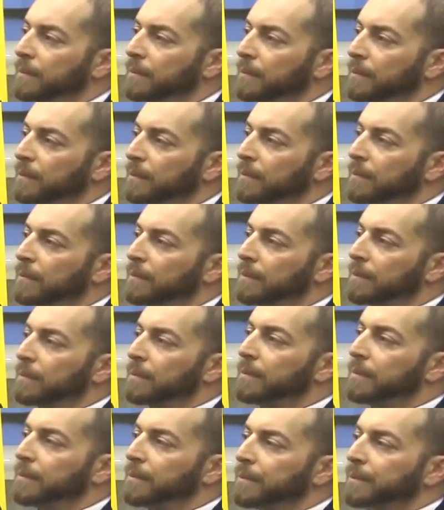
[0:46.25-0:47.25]

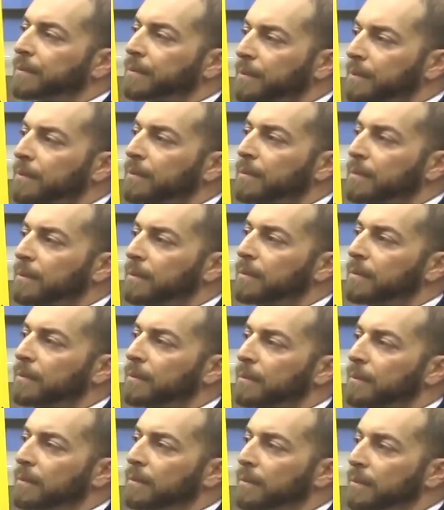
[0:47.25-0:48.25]

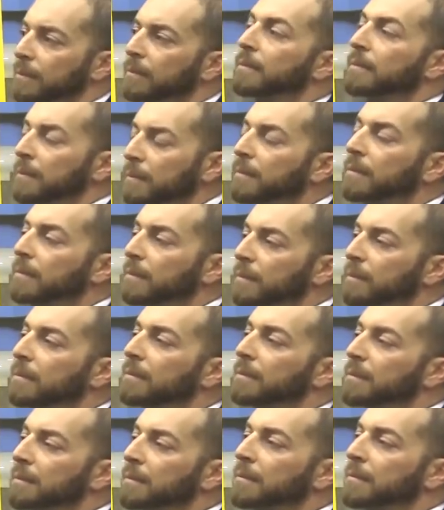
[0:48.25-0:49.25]

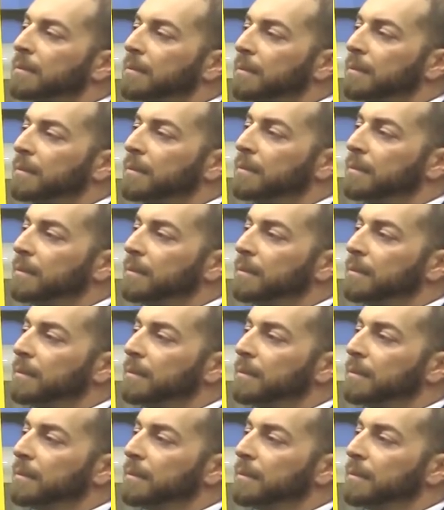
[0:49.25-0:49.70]
[no speech]